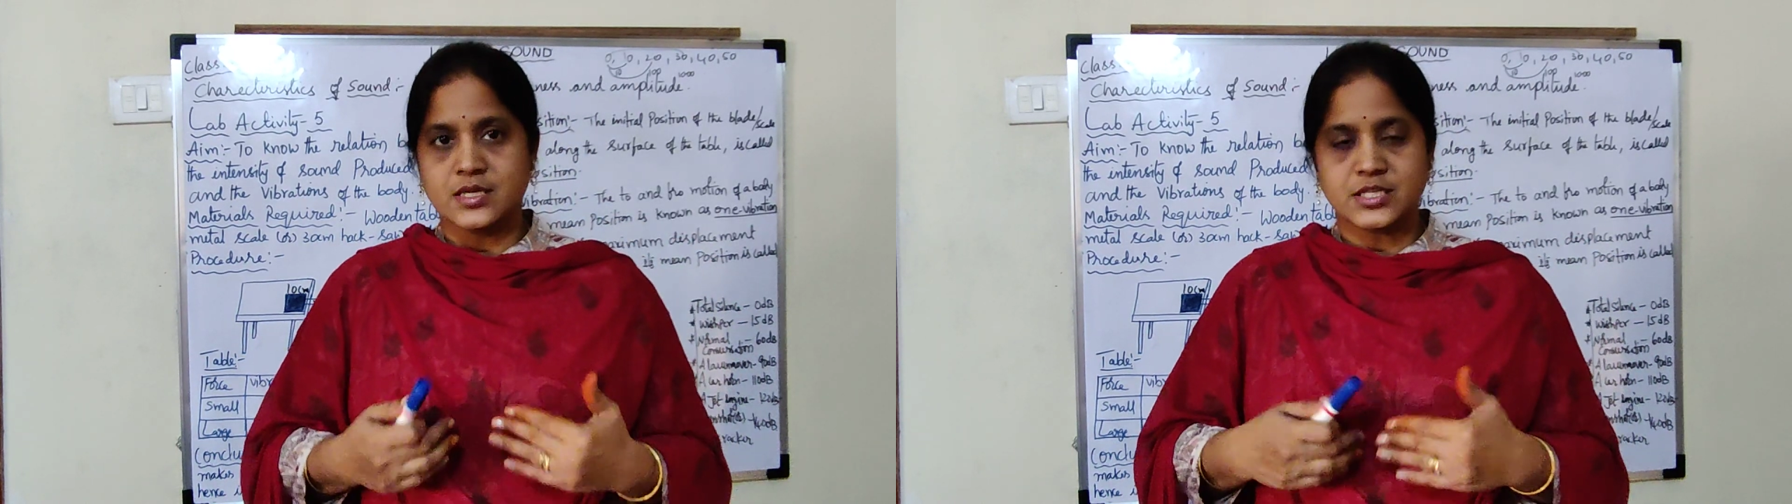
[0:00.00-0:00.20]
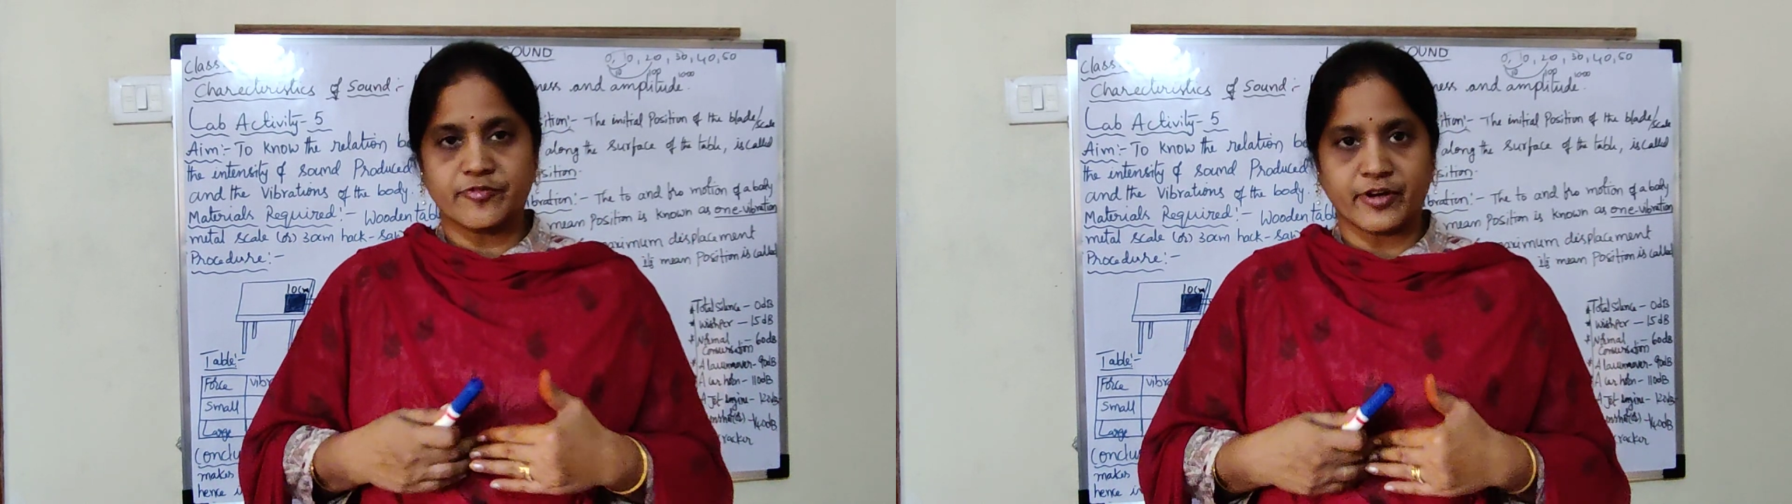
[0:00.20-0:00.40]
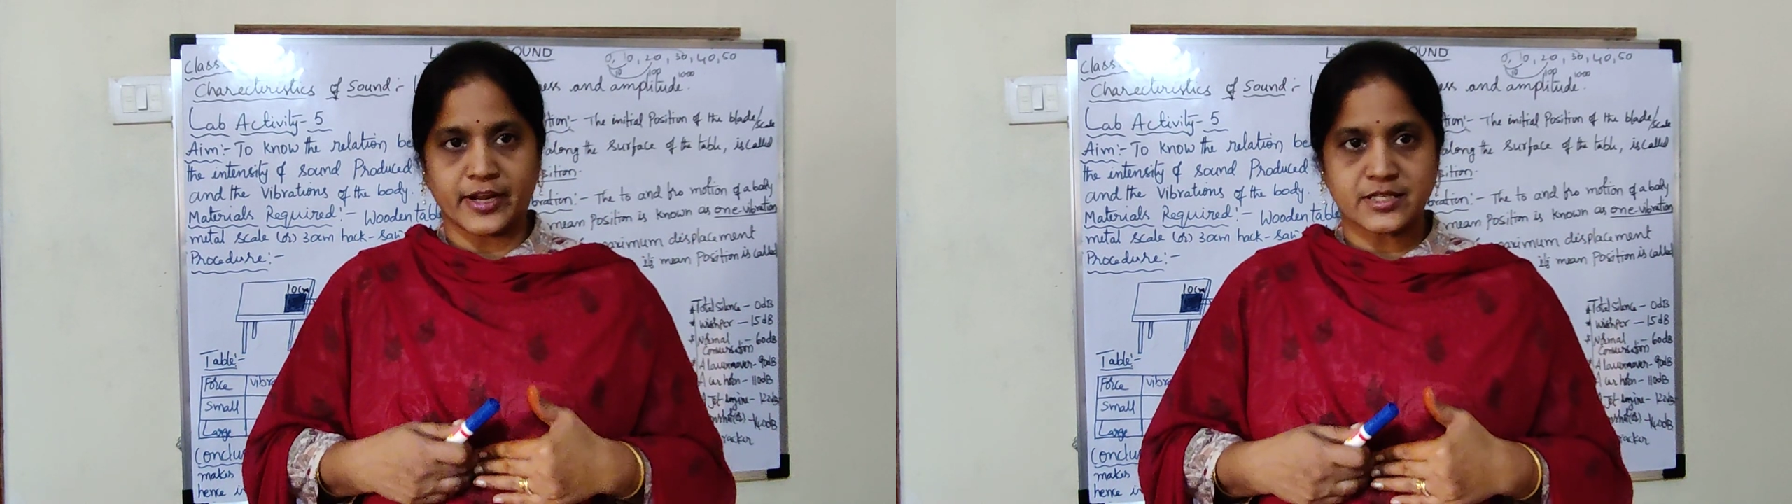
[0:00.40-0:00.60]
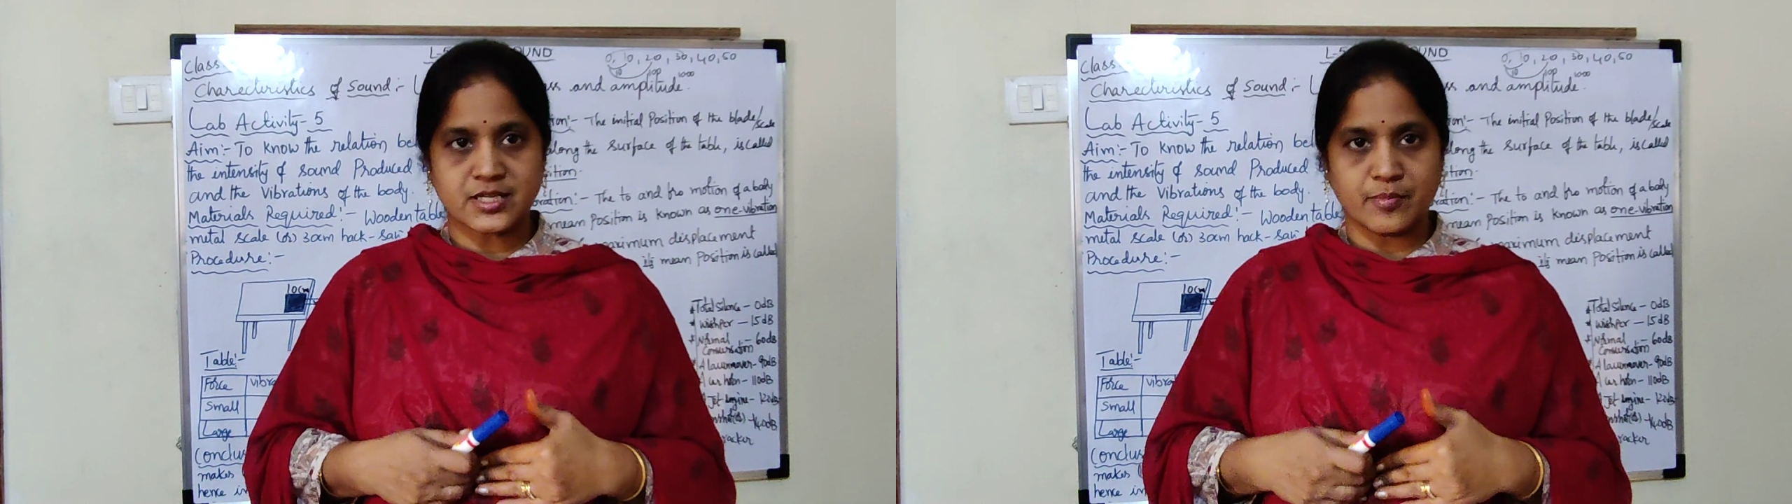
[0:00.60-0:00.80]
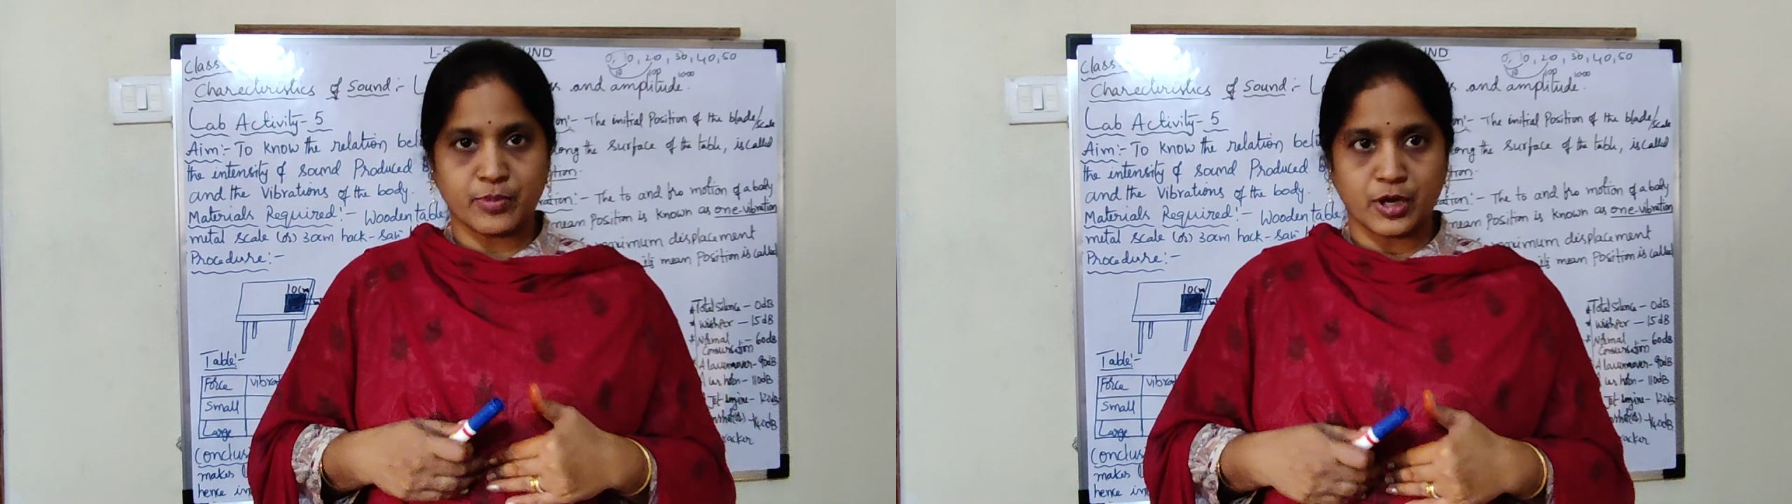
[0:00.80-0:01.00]
See, for
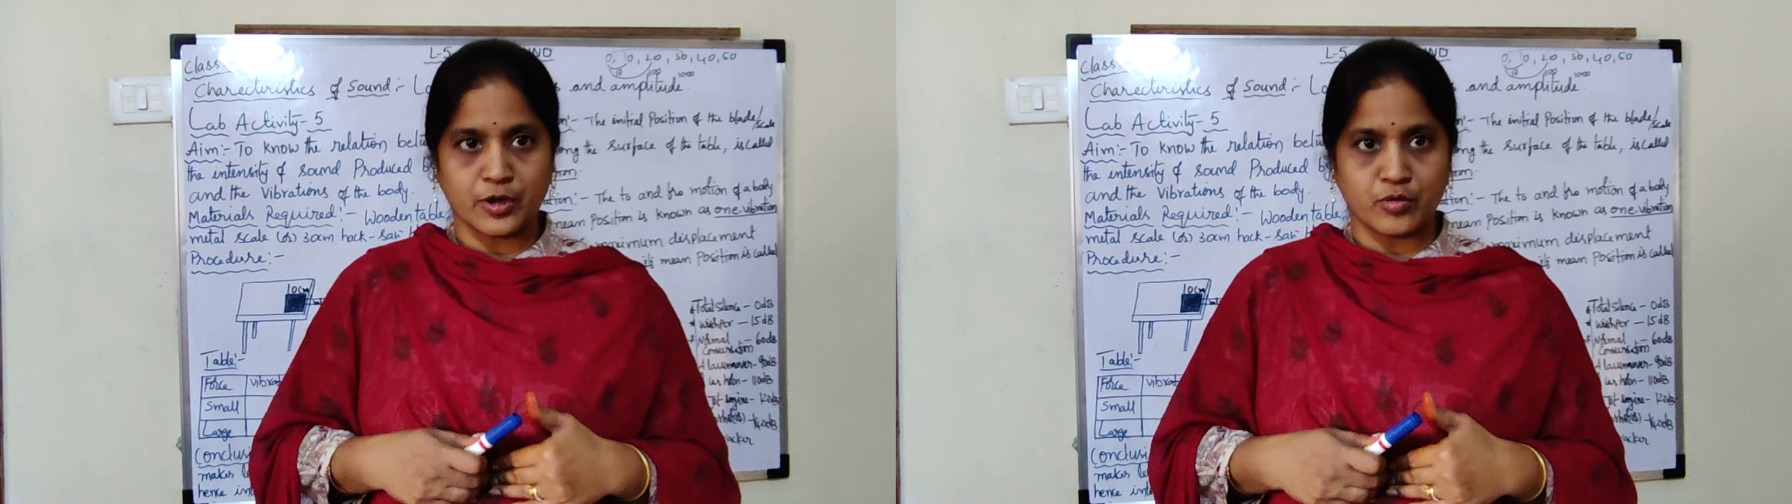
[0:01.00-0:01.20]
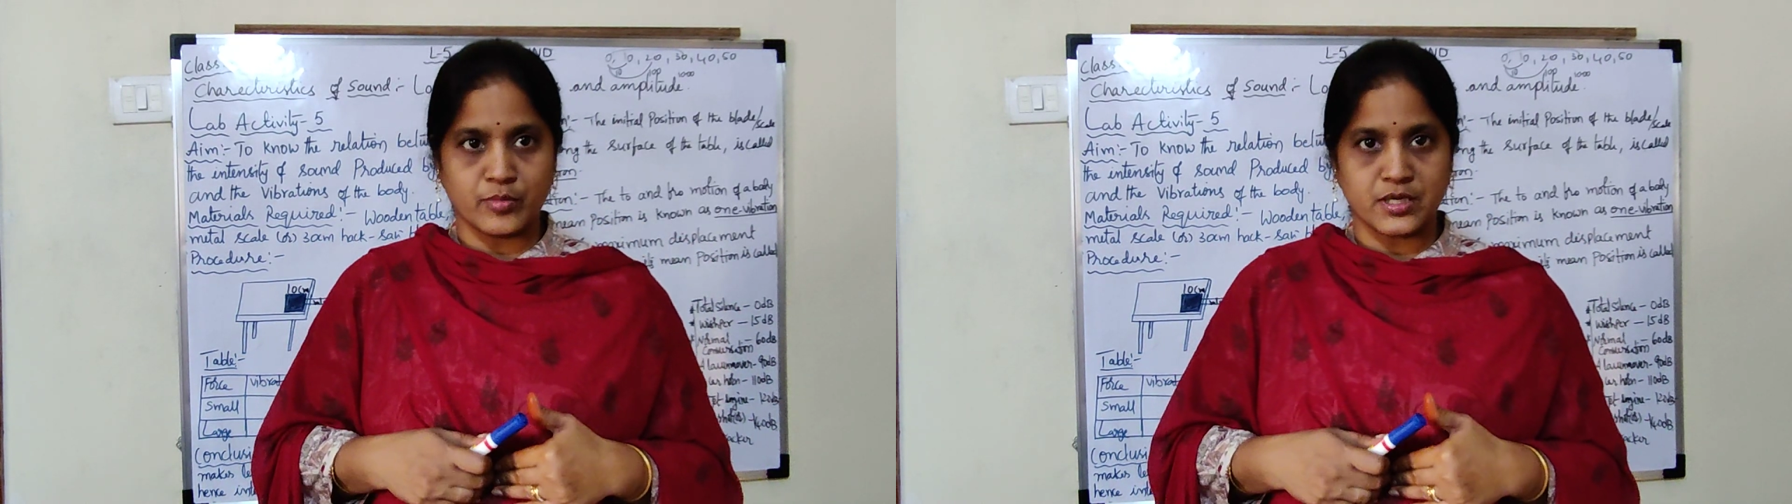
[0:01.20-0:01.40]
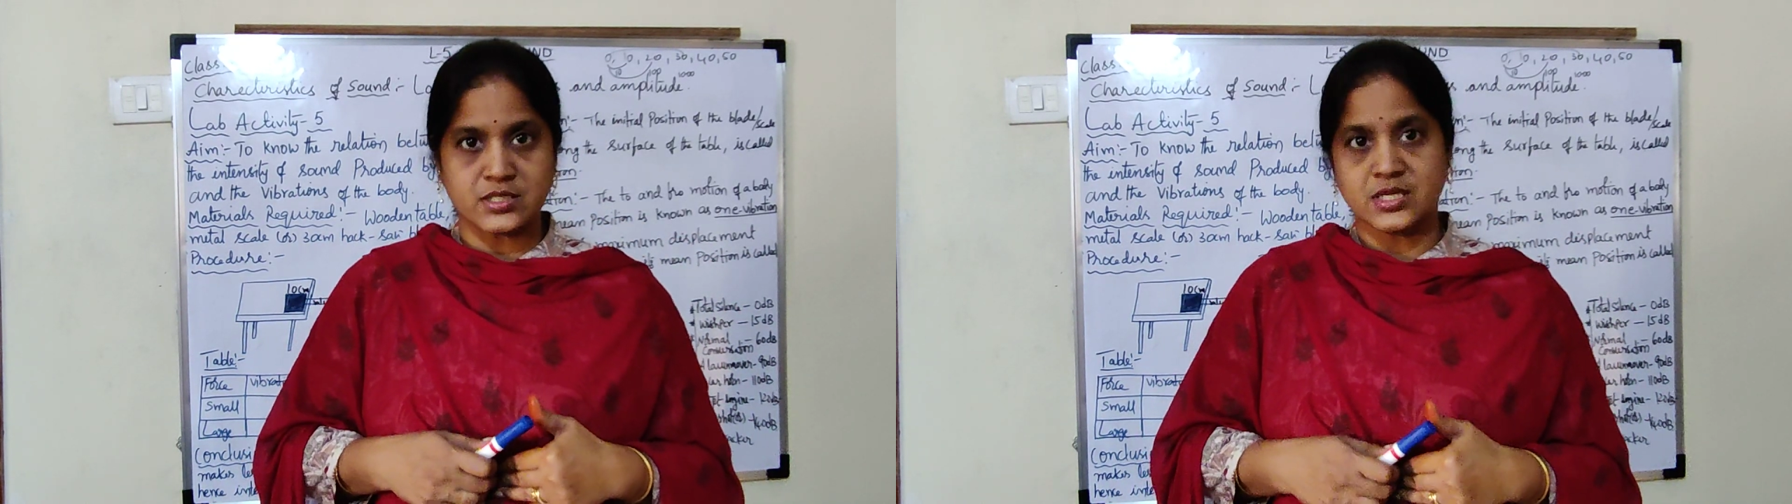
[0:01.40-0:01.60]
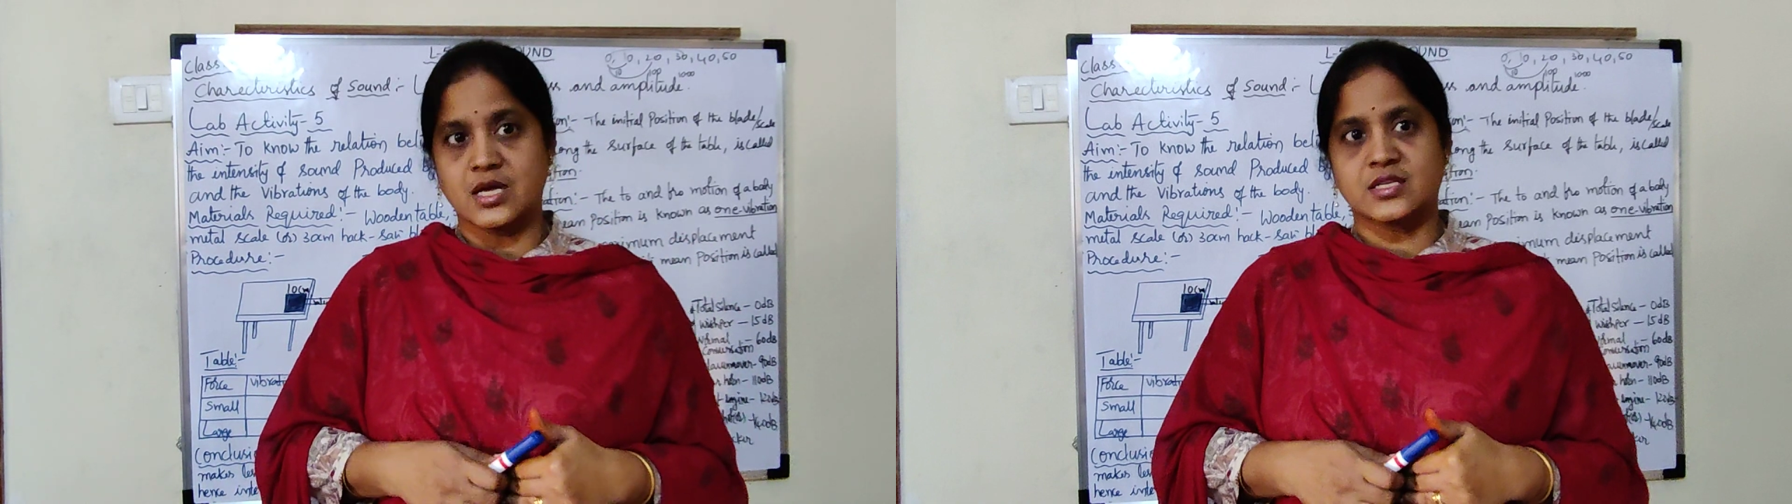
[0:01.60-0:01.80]
example, humans,